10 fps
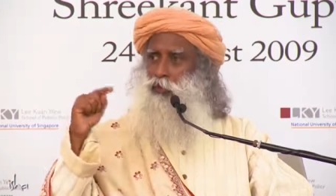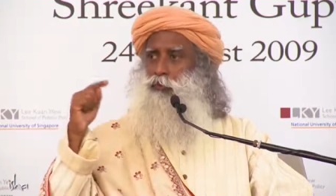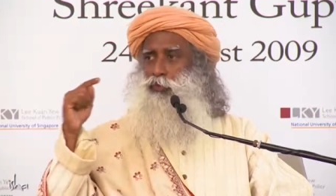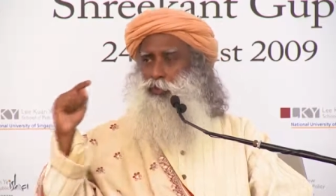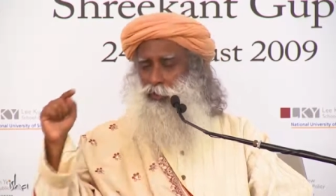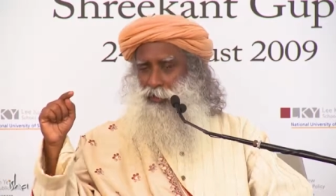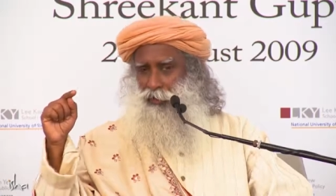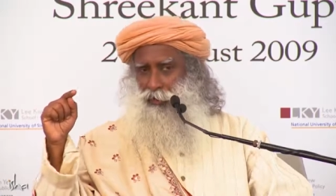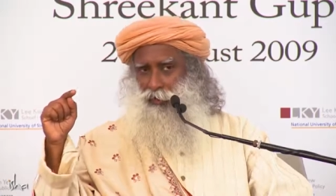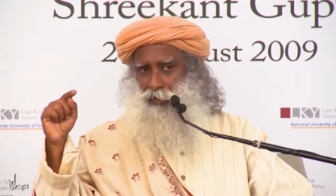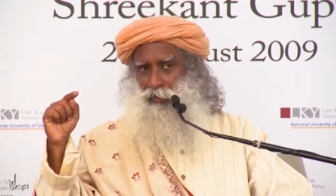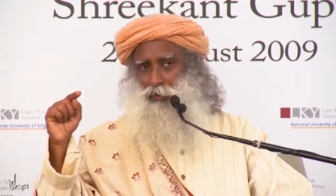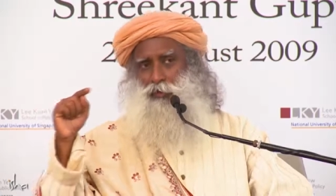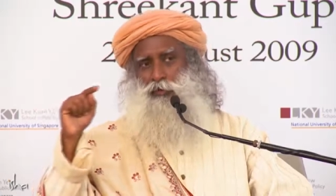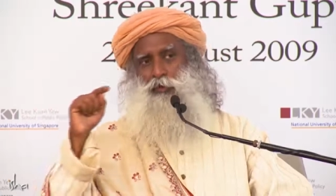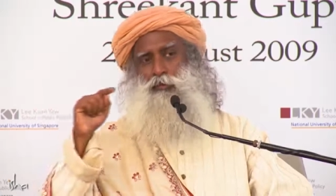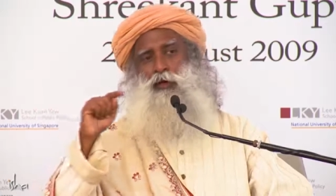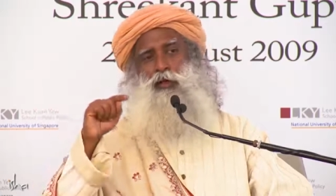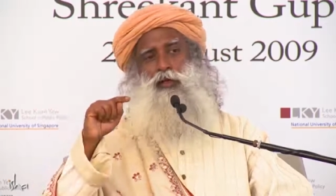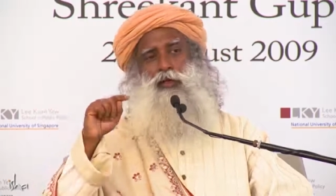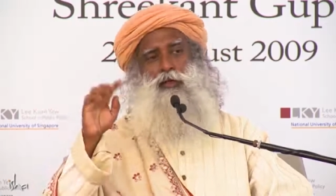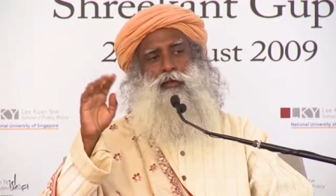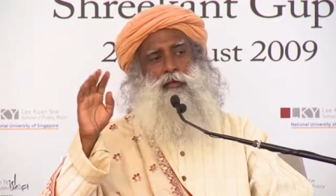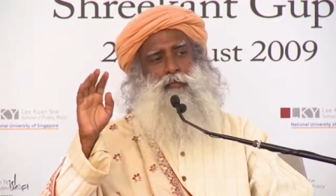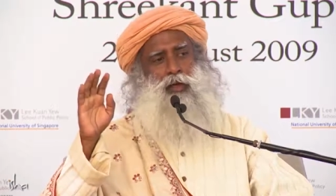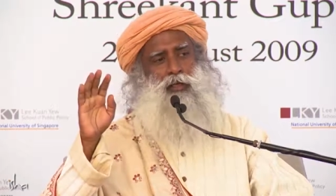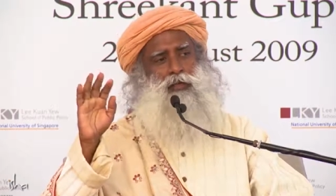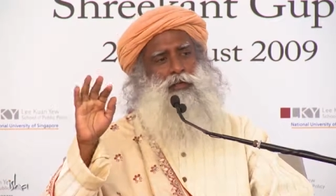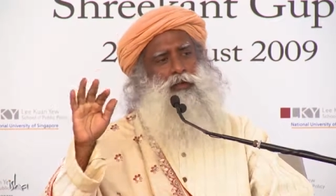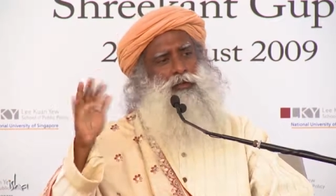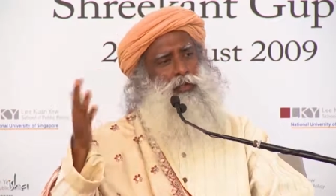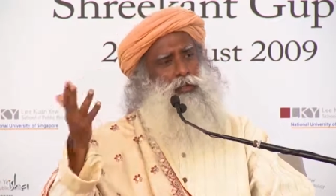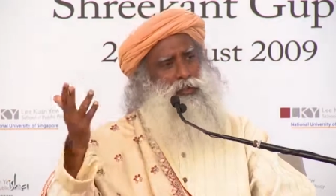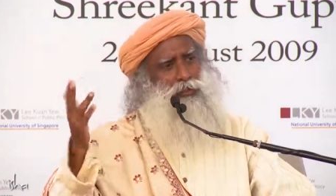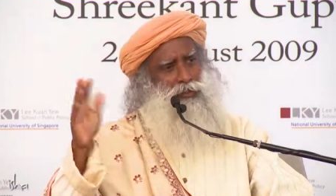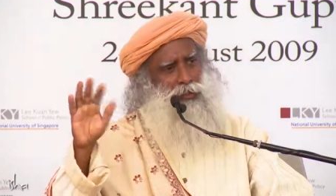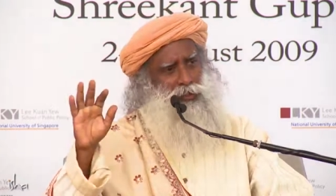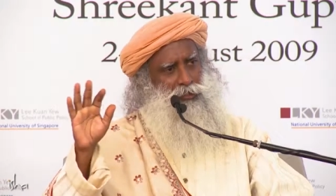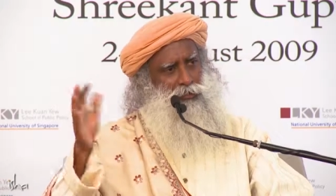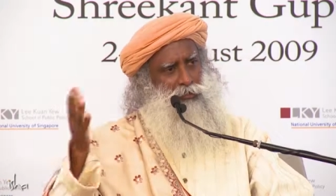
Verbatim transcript: obviously your body and your mind are not taking instructions